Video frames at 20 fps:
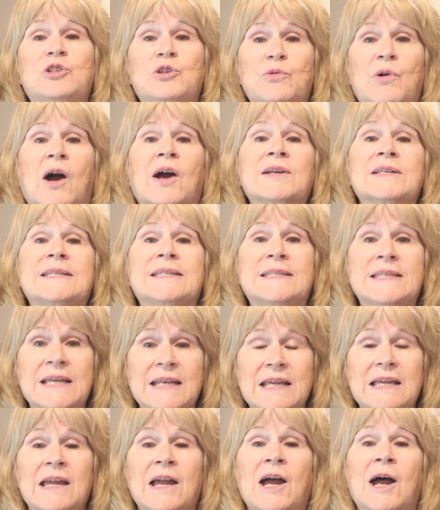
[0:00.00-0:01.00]
to our
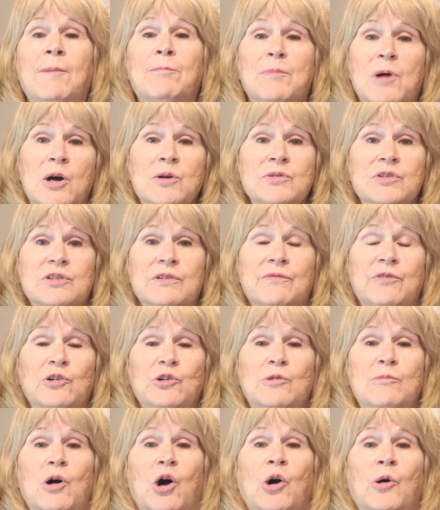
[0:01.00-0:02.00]
city, most of
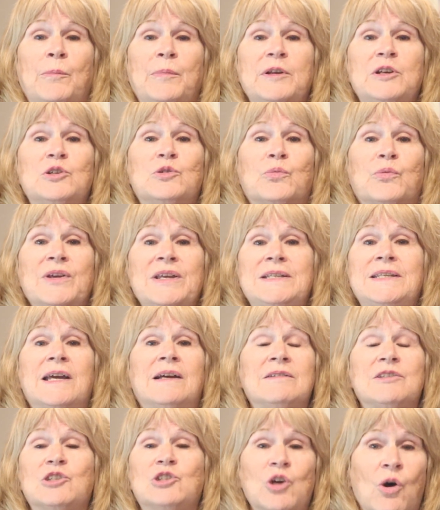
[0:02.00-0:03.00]
whom opened
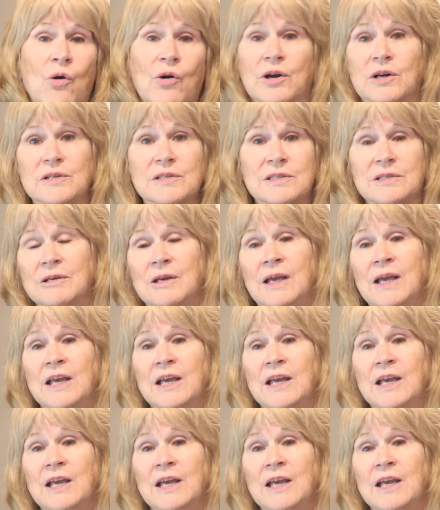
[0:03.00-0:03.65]
retail stores.